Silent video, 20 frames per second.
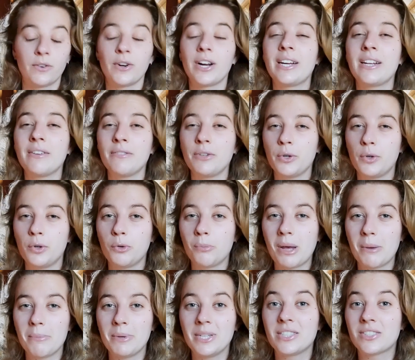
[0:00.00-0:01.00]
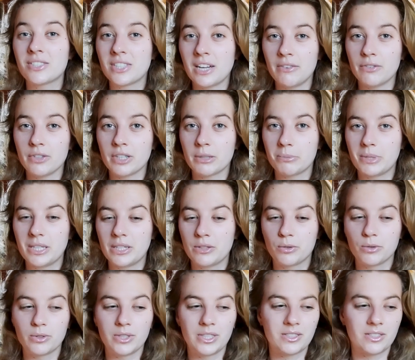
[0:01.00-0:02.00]
For any of you who may be discovering me
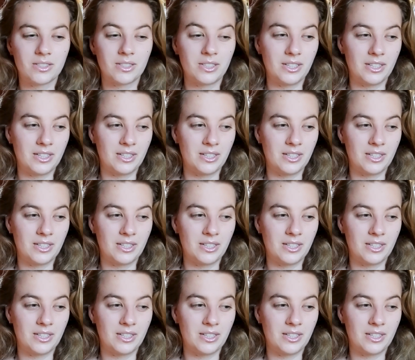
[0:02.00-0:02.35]
through this